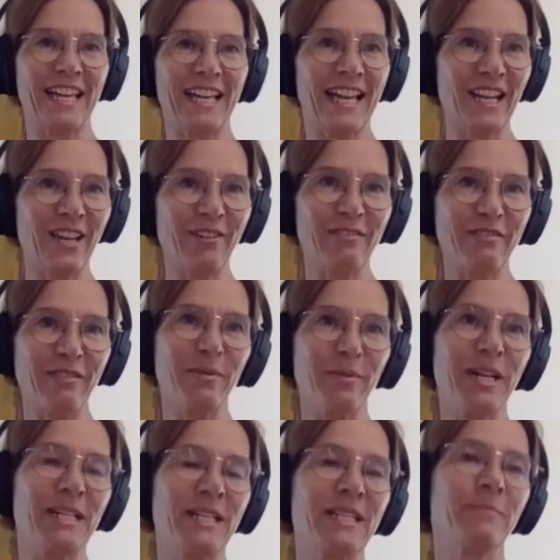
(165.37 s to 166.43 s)
hello
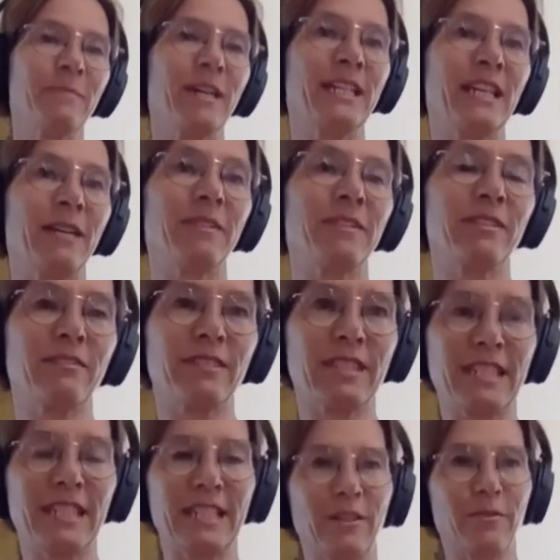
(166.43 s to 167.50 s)
everyone. My name is
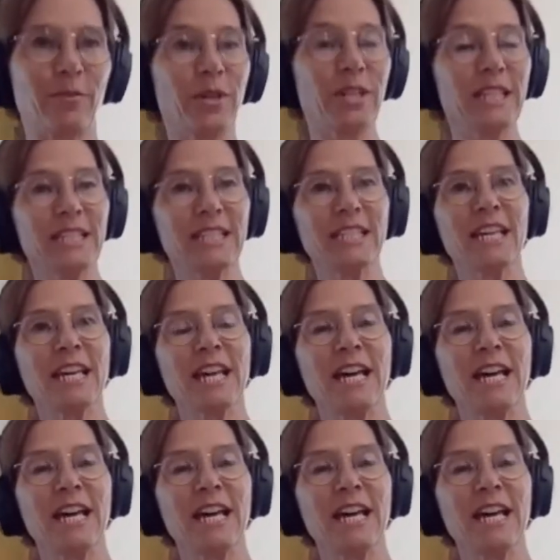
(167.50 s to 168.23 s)
Christina Voigt.